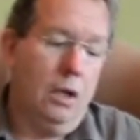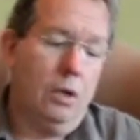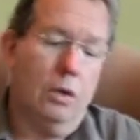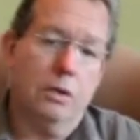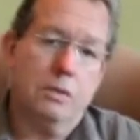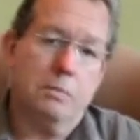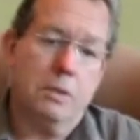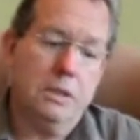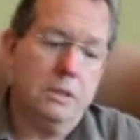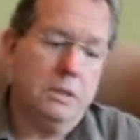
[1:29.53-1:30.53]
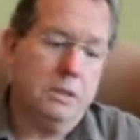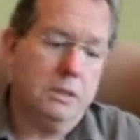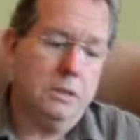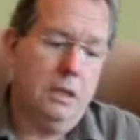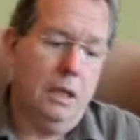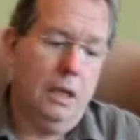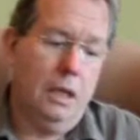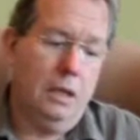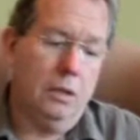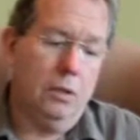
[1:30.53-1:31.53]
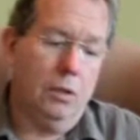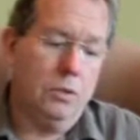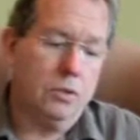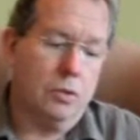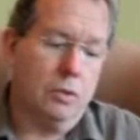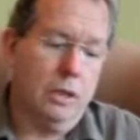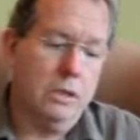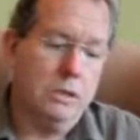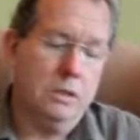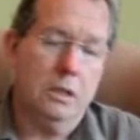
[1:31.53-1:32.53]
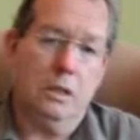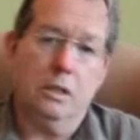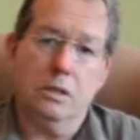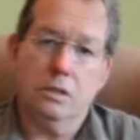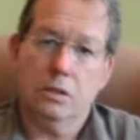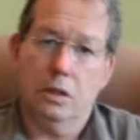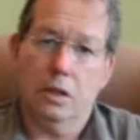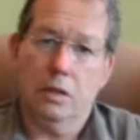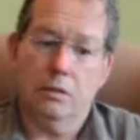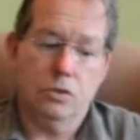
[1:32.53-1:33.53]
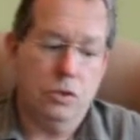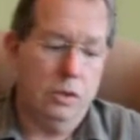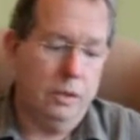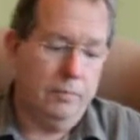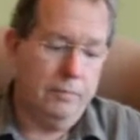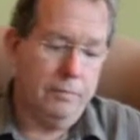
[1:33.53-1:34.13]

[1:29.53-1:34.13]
God's presence and God's grace in this uh, journey.